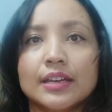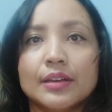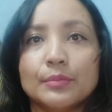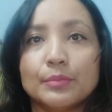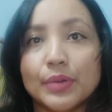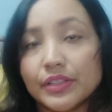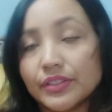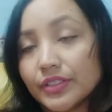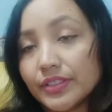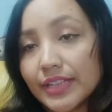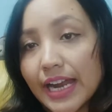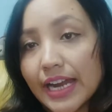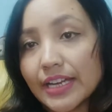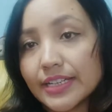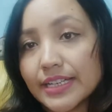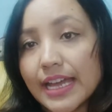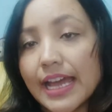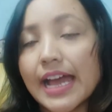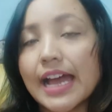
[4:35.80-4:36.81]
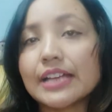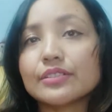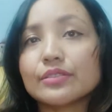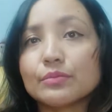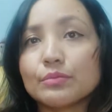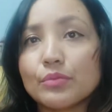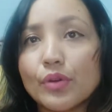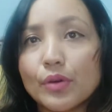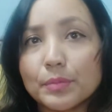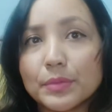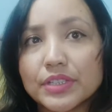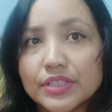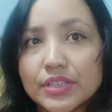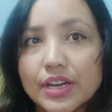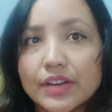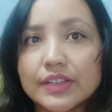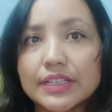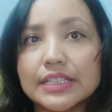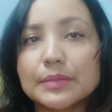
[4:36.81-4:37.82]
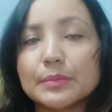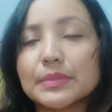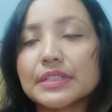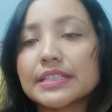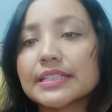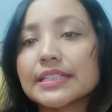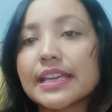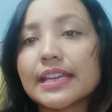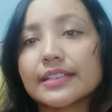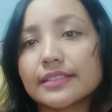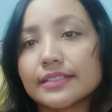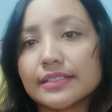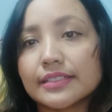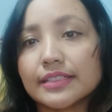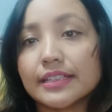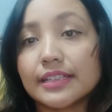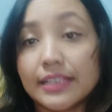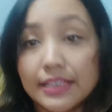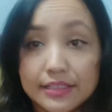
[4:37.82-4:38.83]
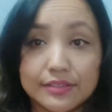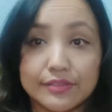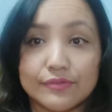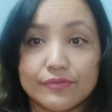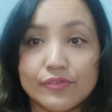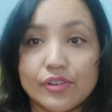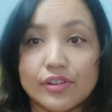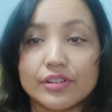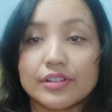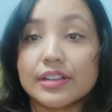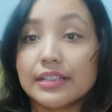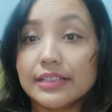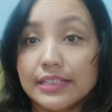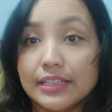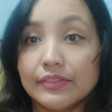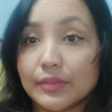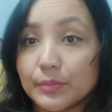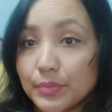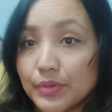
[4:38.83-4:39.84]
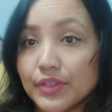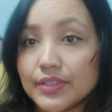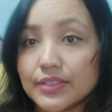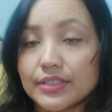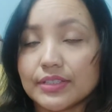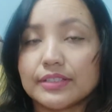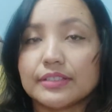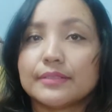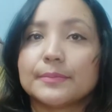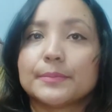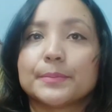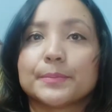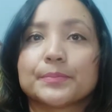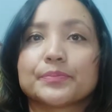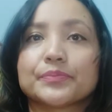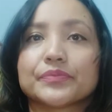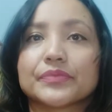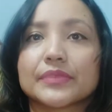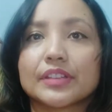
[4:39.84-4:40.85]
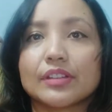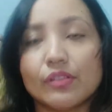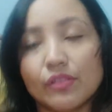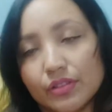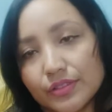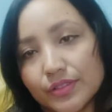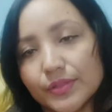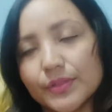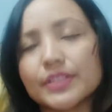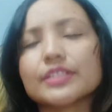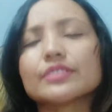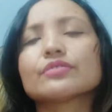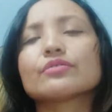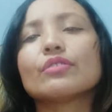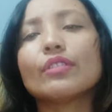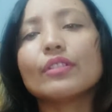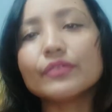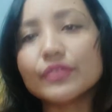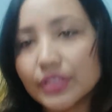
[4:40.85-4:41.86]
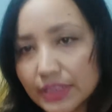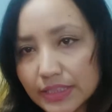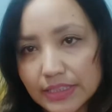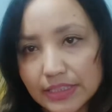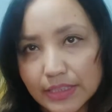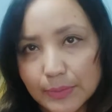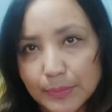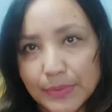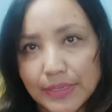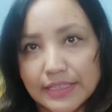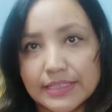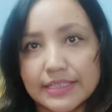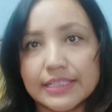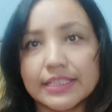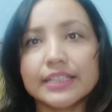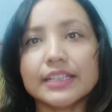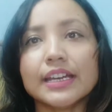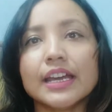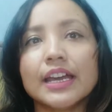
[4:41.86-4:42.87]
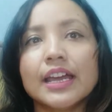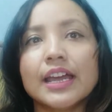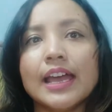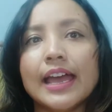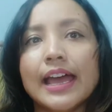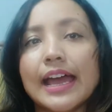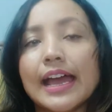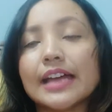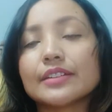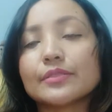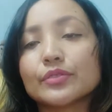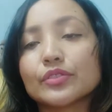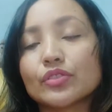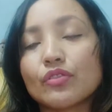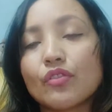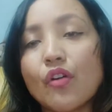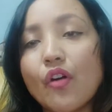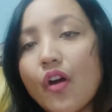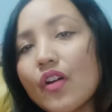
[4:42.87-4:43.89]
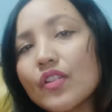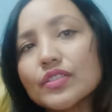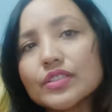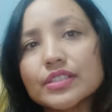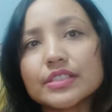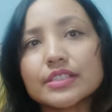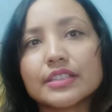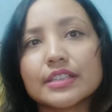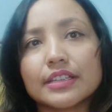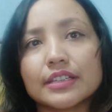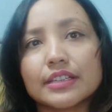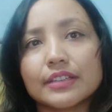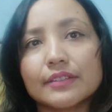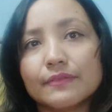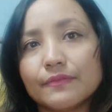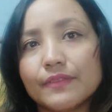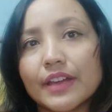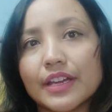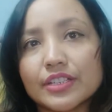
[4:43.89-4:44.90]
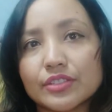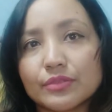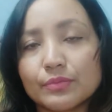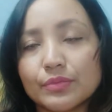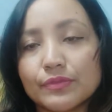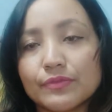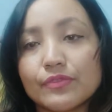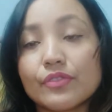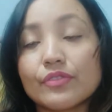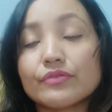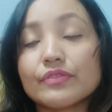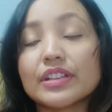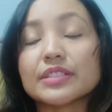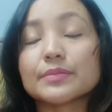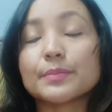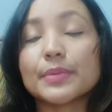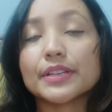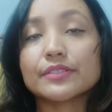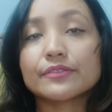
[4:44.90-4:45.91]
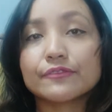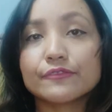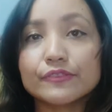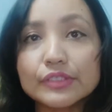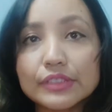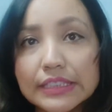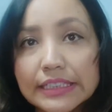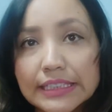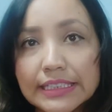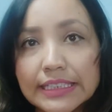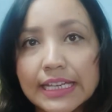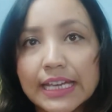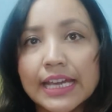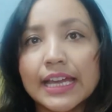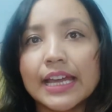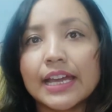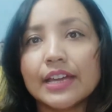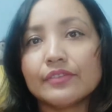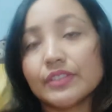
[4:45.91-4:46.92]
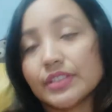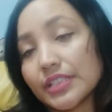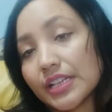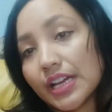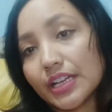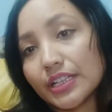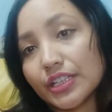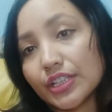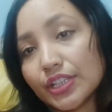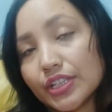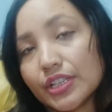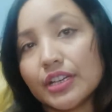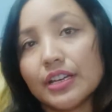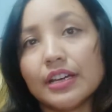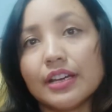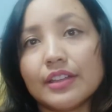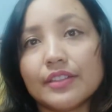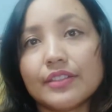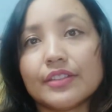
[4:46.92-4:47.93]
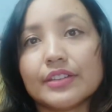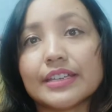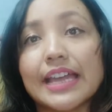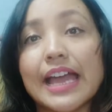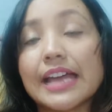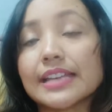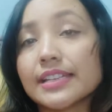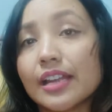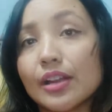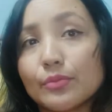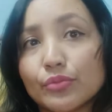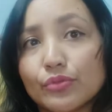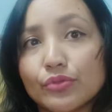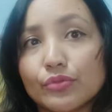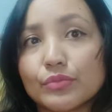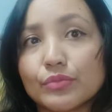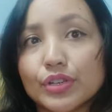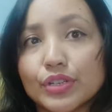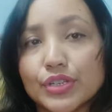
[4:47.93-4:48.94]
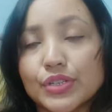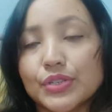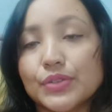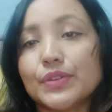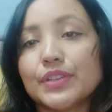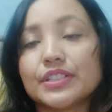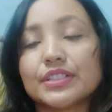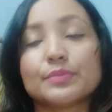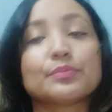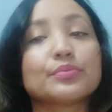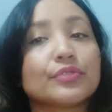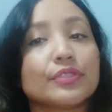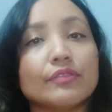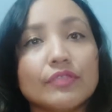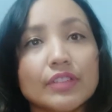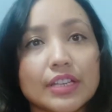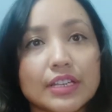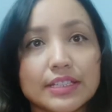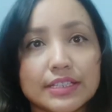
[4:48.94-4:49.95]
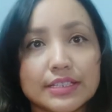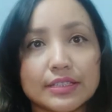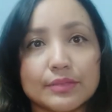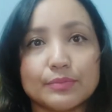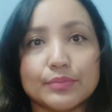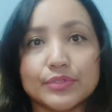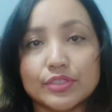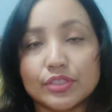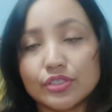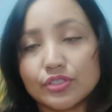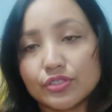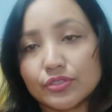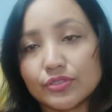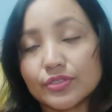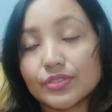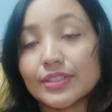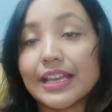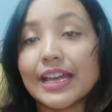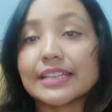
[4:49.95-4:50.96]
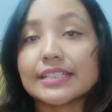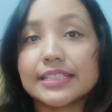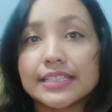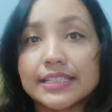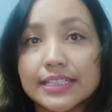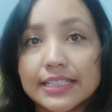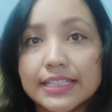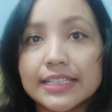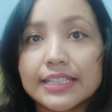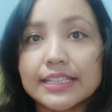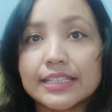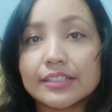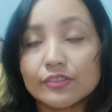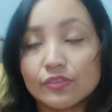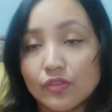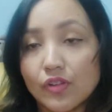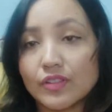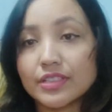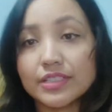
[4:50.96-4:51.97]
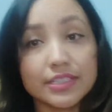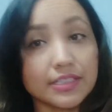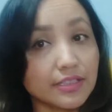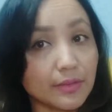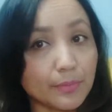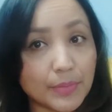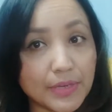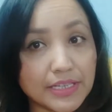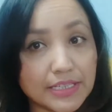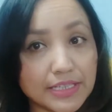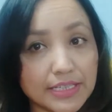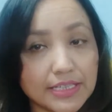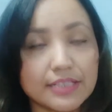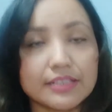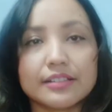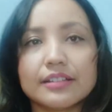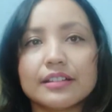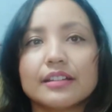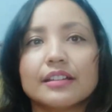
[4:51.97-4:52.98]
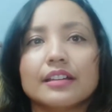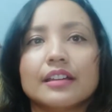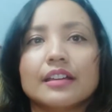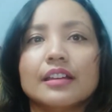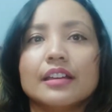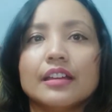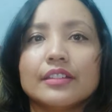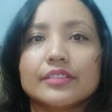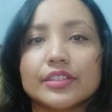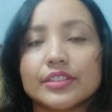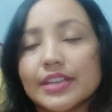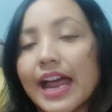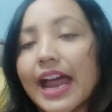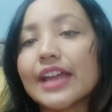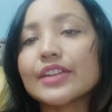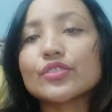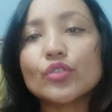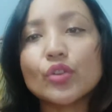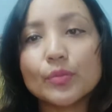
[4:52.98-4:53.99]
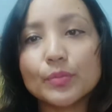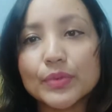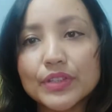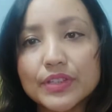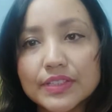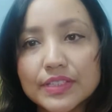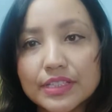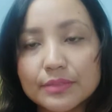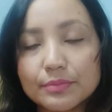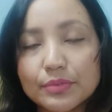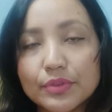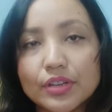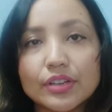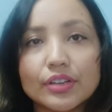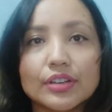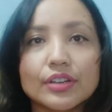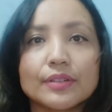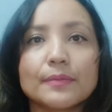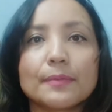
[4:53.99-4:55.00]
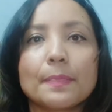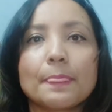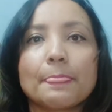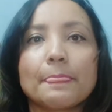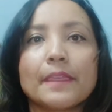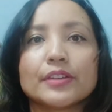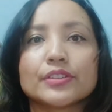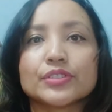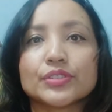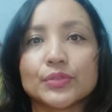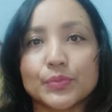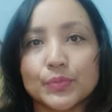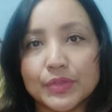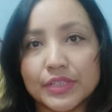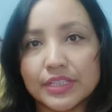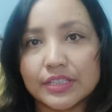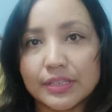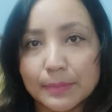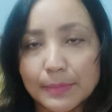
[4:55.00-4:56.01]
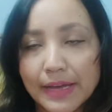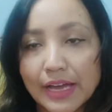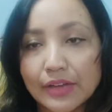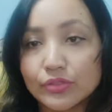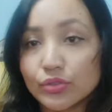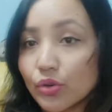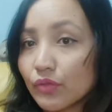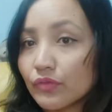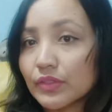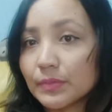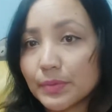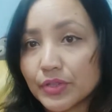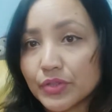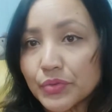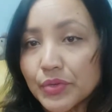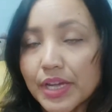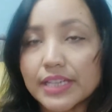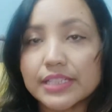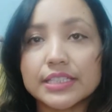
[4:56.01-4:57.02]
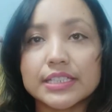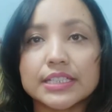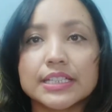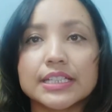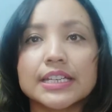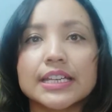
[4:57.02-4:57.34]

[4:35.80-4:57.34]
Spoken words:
But the narrator had momentarily mistaken it for a living person. Although it is obviously a painting, had caused the effect before respectfully returning the candelabrum to its previous position so that he cannot see the painting. The narrator opens his book to read about the oval portrait.